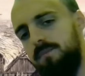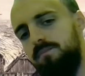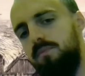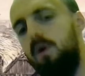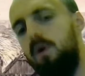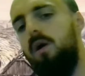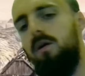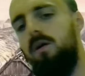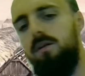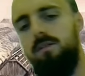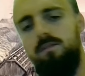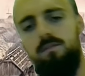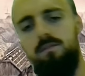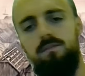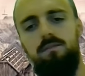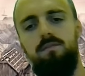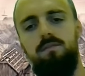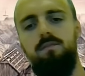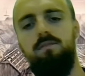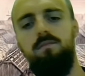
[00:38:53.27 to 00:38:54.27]
but
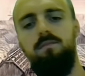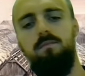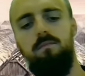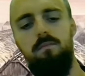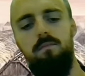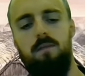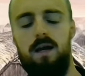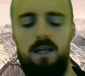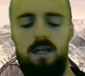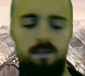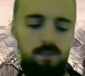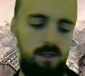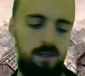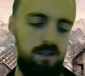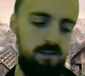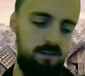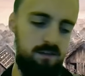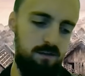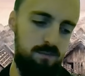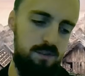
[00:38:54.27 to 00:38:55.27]

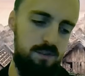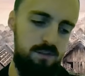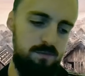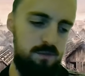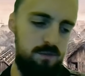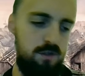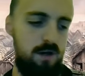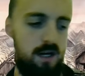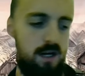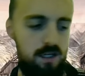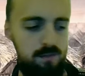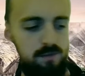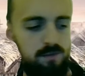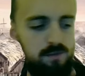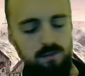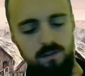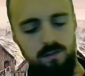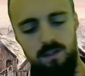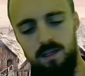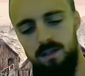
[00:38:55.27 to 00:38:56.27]
maybe there'll be some new
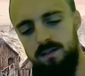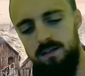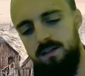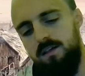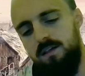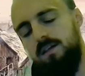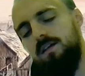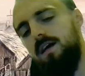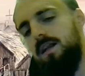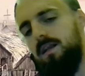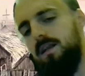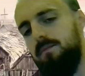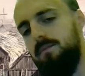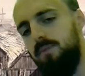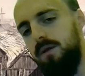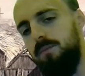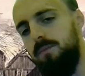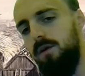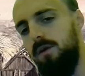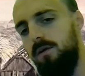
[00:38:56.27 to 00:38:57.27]
arguments in there. And then
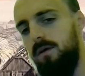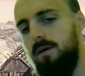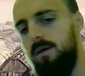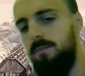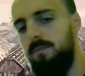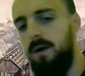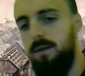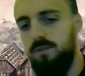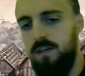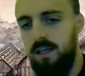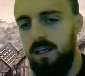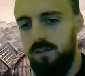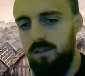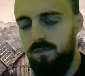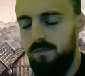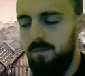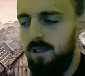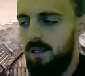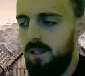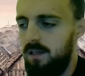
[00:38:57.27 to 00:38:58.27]
people who are perhaps less
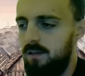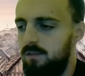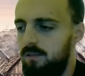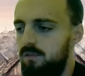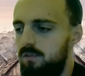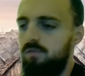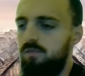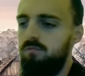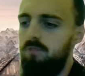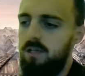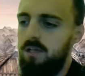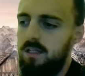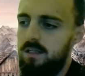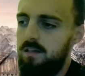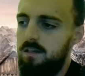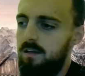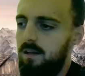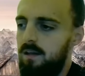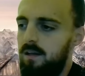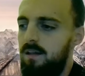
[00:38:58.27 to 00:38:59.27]
familiar, who just
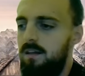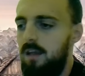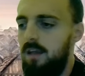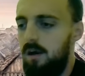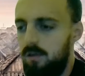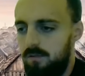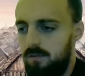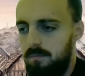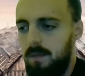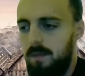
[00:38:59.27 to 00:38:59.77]
read the odd